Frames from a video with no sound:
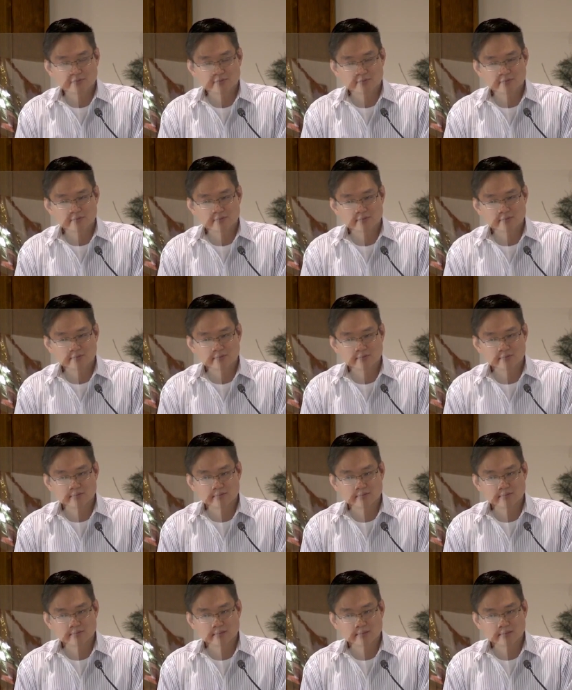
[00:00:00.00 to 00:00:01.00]

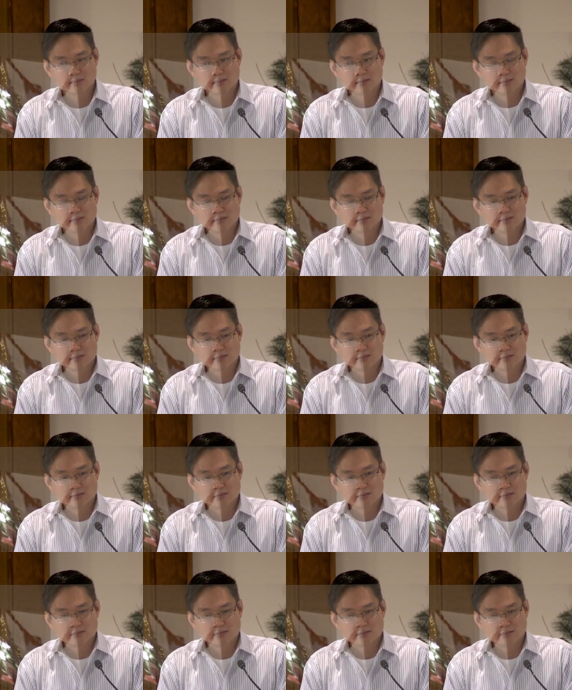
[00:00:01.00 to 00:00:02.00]

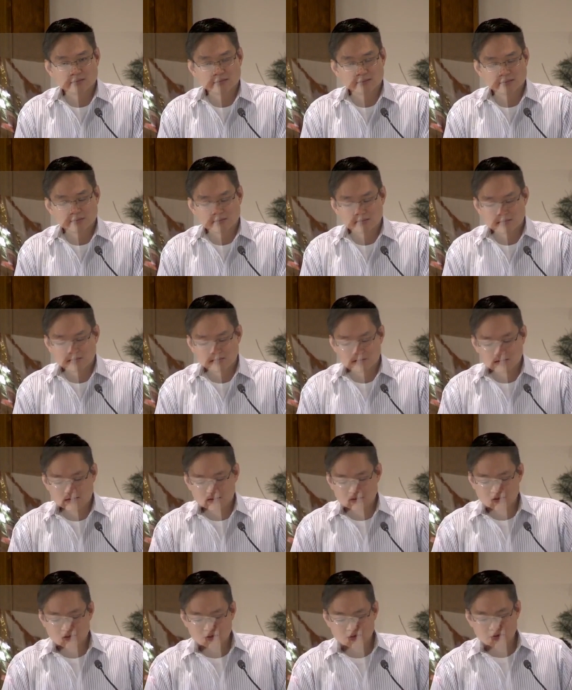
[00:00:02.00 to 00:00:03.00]

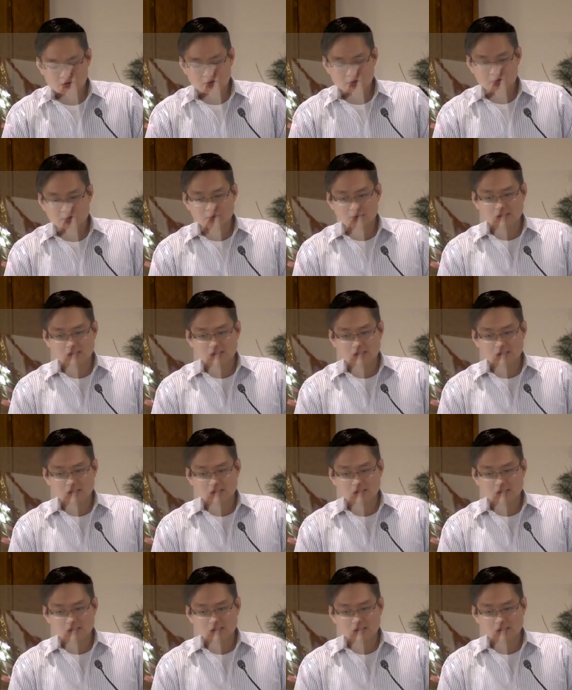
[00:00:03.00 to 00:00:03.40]
Nothing is said.